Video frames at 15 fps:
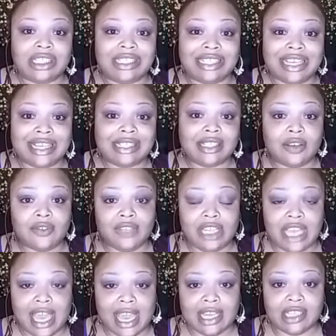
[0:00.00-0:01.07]

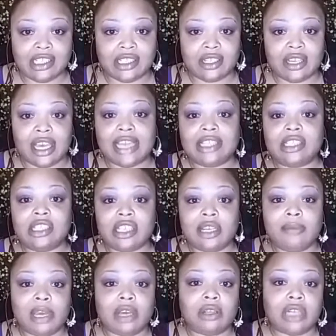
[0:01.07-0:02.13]

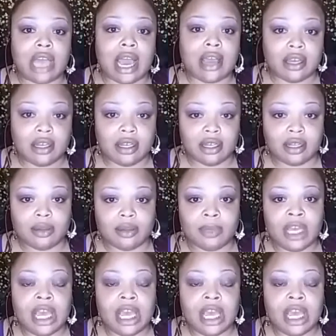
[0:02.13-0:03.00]
deskofdasia@gmail.com.